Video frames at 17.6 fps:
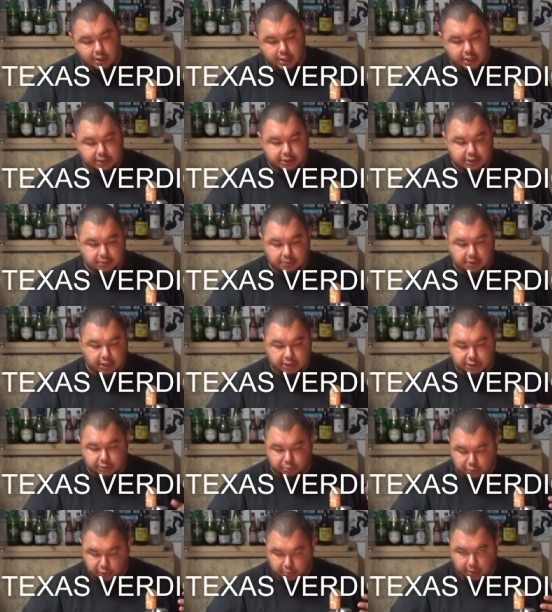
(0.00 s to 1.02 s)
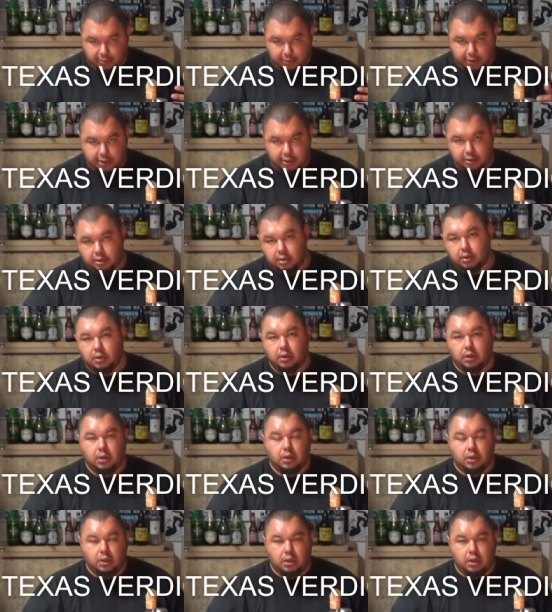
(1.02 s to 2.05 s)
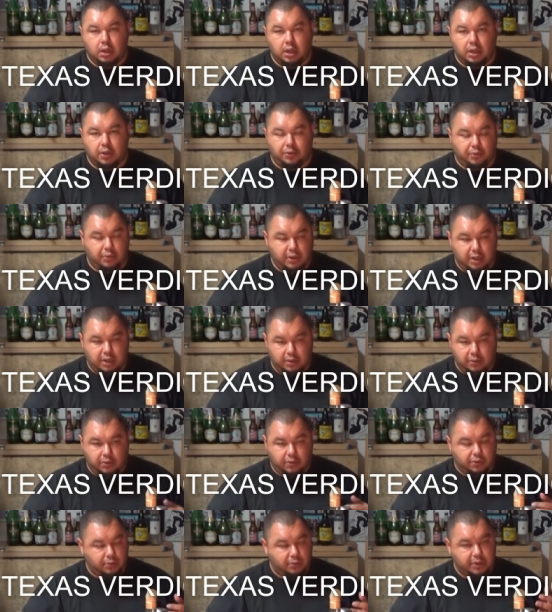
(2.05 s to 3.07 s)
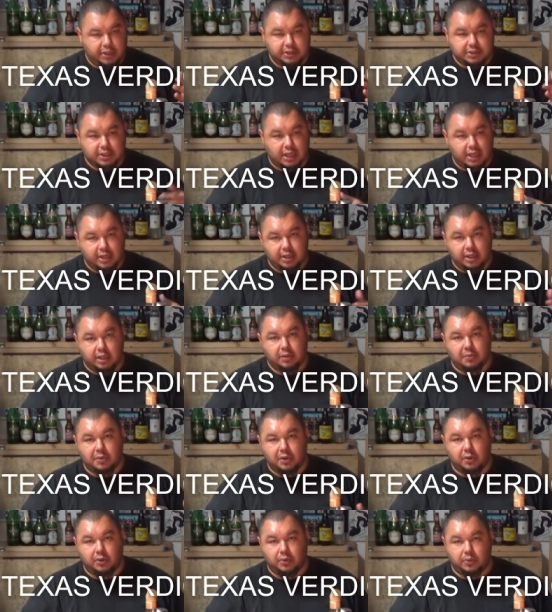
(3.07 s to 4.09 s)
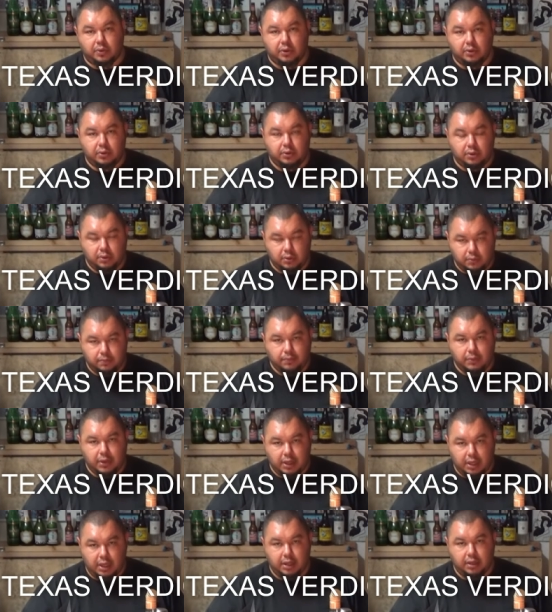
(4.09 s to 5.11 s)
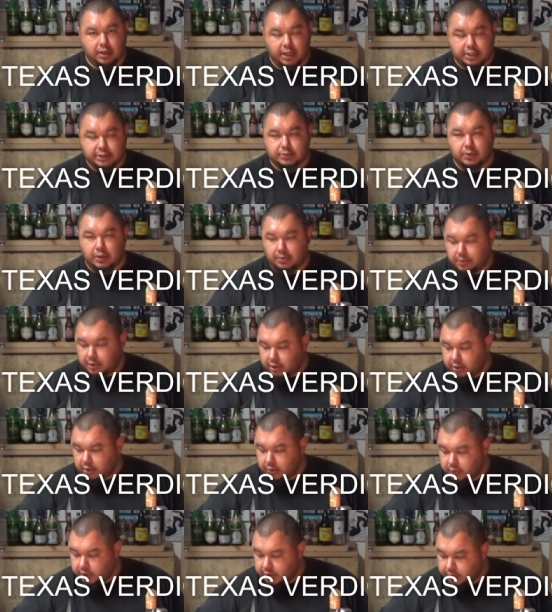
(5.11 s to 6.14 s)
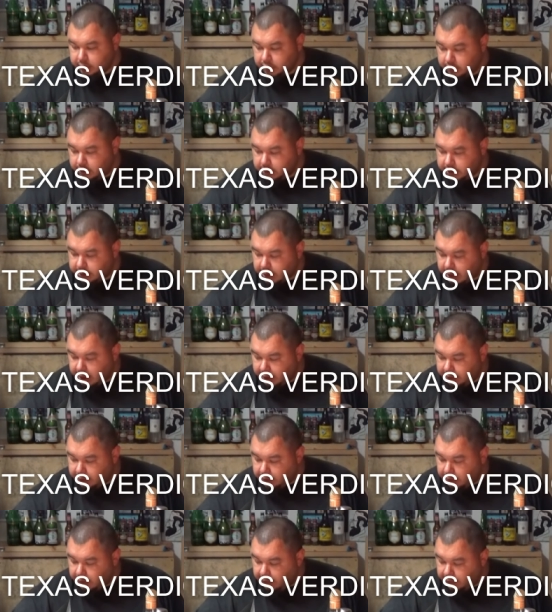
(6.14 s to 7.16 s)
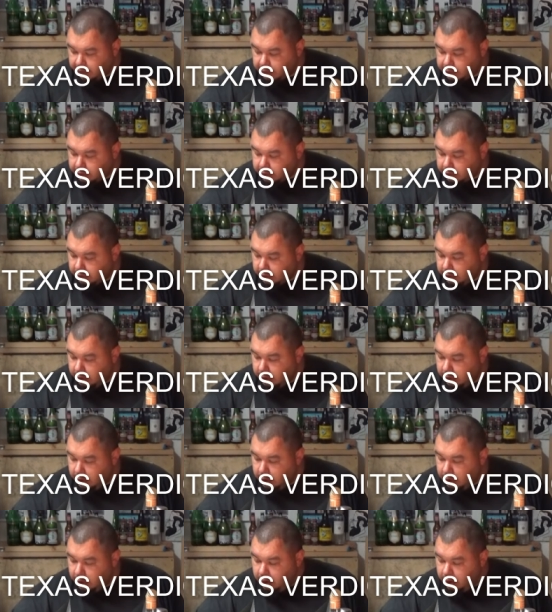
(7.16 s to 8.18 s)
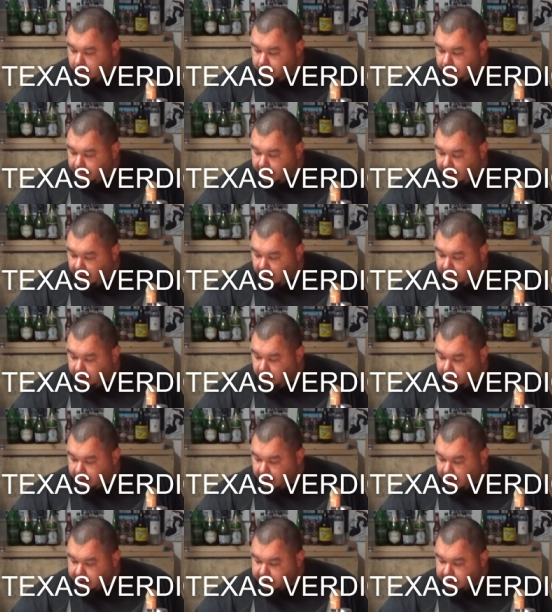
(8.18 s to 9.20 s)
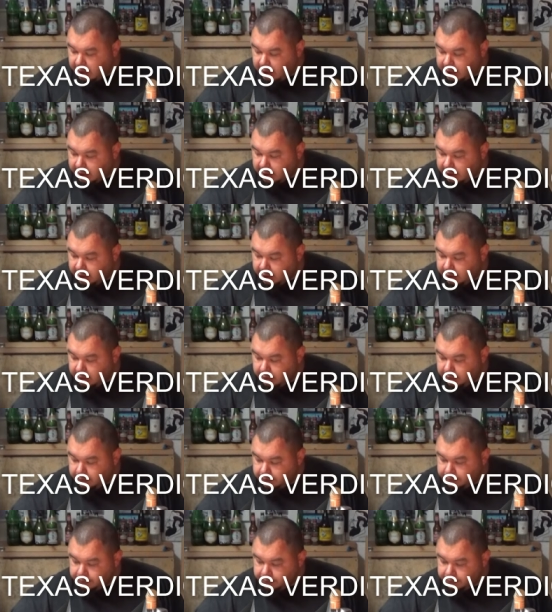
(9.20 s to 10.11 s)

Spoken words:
it's something that just blew my mind. Three is kind of down the middle of the road, and that's what I'm going to give this one, a solid 3 for sure. I know I'm kind of talking it up,